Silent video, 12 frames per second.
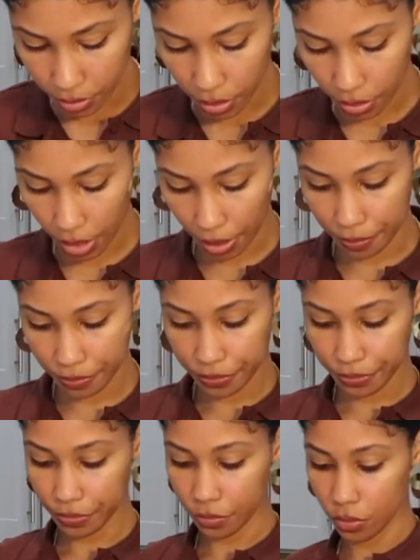Okay,
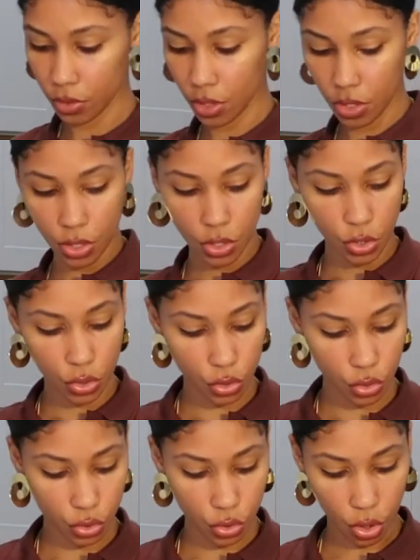
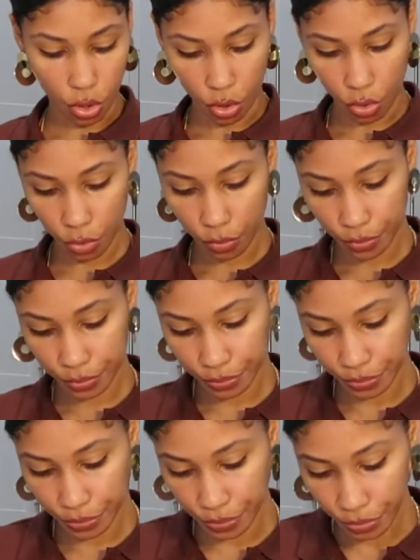so
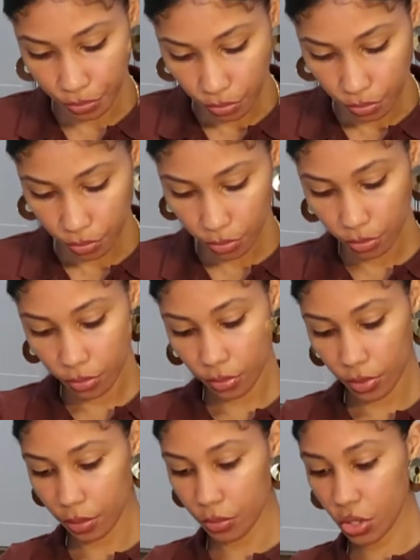
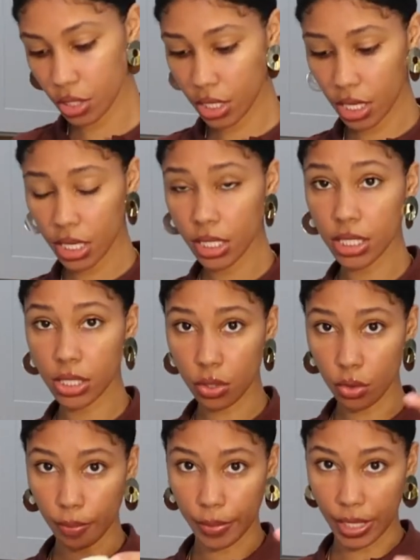just getting this
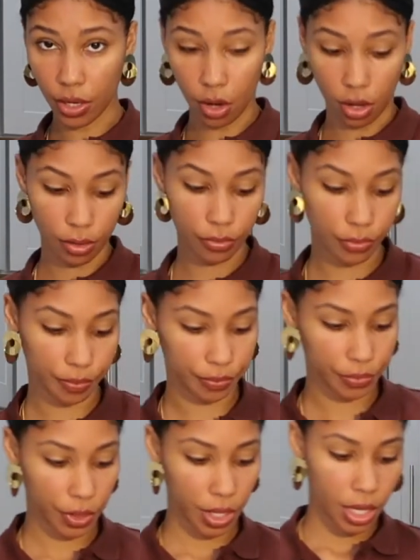little bit off.
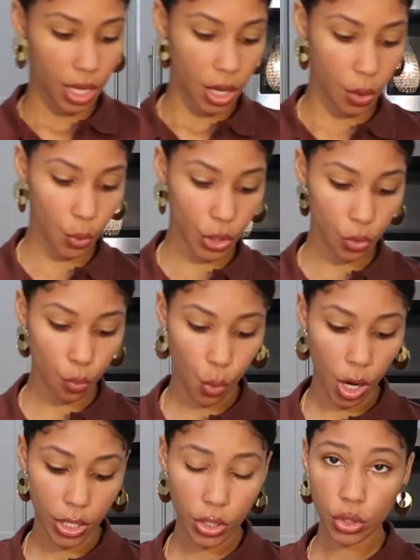And what you
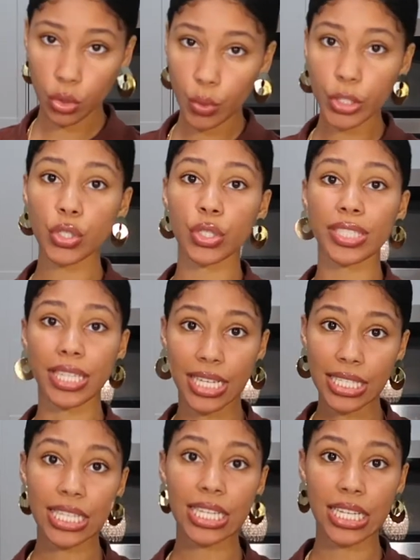want to do when you're
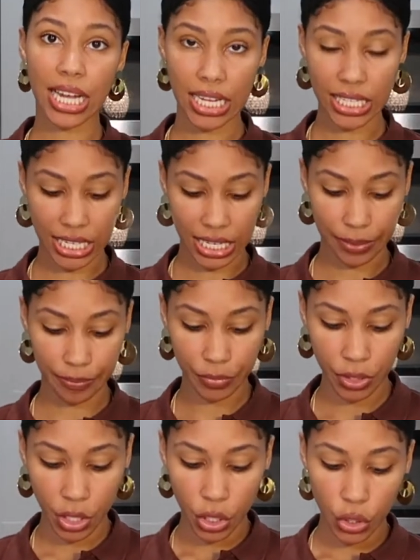dicing an onion,
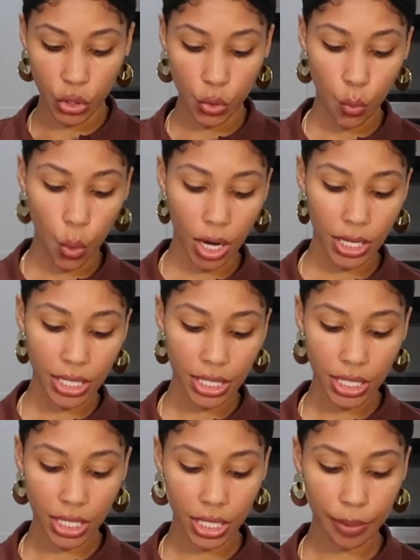you want to
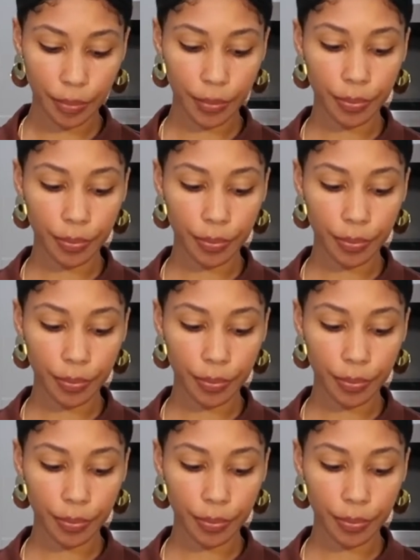keep